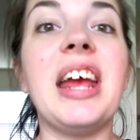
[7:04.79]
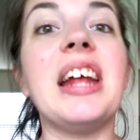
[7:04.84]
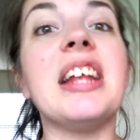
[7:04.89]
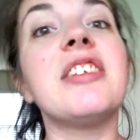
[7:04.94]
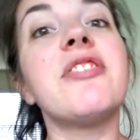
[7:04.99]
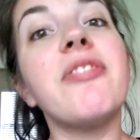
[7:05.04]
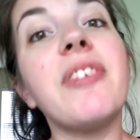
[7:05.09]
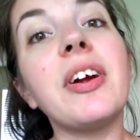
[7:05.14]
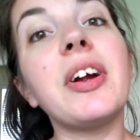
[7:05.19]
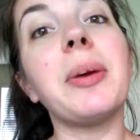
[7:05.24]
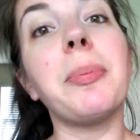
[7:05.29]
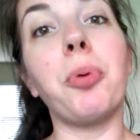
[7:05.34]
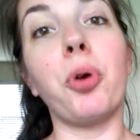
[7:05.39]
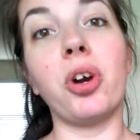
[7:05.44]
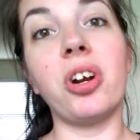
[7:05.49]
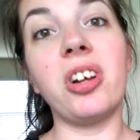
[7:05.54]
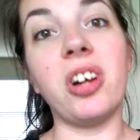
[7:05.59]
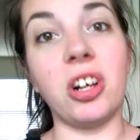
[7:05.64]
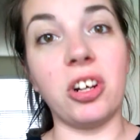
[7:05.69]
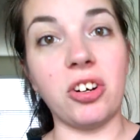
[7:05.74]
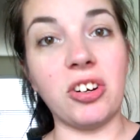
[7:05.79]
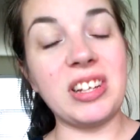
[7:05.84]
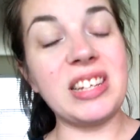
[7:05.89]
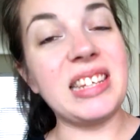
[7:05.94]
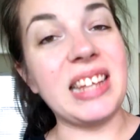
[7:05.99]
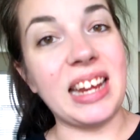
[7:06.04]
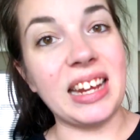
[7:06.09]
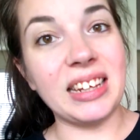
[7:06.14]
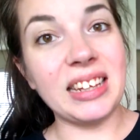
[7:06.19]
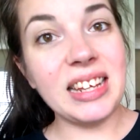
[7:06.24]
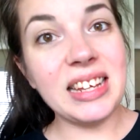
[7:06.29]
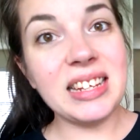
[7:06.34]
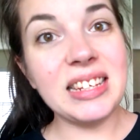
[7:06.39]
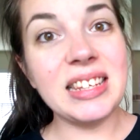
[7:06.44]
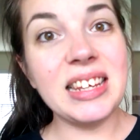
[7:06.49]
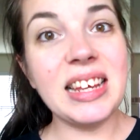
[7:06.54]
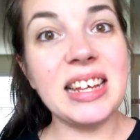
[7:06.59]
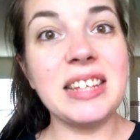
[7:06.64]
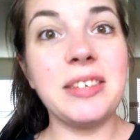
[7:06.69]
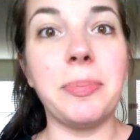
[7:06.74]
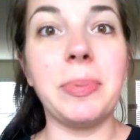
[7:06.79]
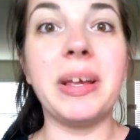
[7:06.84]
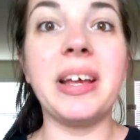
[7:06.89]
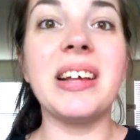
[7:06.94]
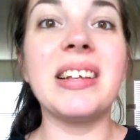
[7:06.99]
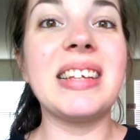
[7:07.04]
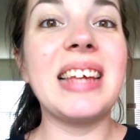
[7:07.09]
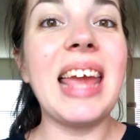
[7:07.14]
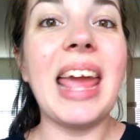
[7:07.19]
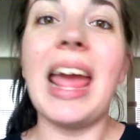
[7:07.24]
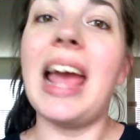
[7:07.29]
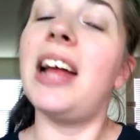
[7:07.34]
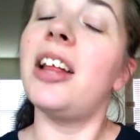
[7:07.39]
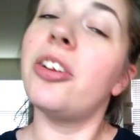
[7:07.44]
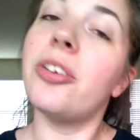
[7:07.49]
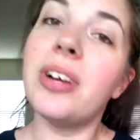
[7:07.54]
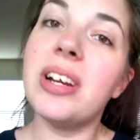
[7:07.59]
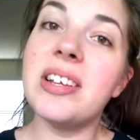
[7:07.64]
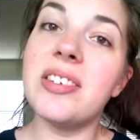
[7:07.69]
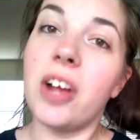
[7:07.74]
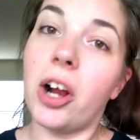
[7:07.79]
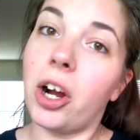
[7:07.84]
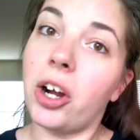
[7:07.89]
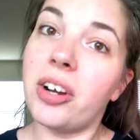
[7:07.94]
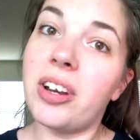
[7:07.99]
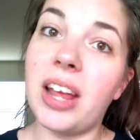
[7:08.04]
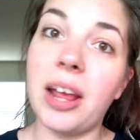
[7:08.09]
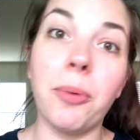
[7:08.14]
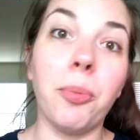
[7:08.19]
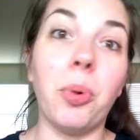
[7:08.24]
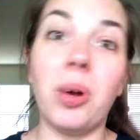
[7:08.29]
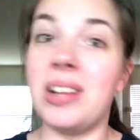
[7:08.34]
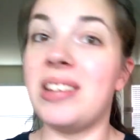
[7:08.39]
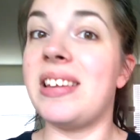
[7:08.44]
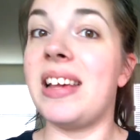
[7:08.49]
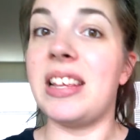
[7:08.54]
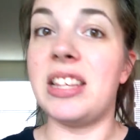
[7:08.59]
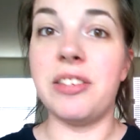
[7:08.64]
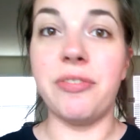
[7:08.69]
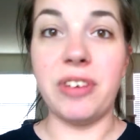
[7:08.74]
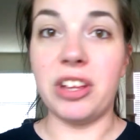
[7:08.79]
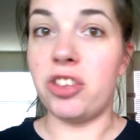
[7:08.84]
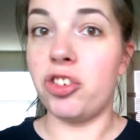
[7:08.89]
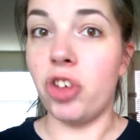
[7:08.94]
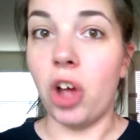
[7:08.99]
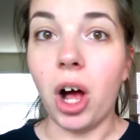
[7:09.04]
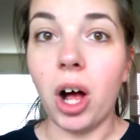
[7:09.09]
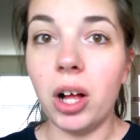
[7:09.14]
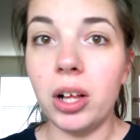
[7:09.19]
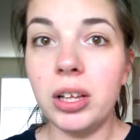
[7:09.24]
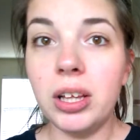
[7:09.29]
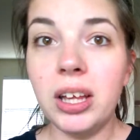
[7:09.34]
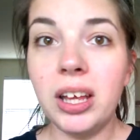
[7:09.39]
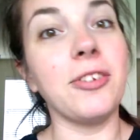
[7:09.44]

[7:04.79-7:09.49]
And it's very important to understand these things because calories aren't a one-size-fits-all.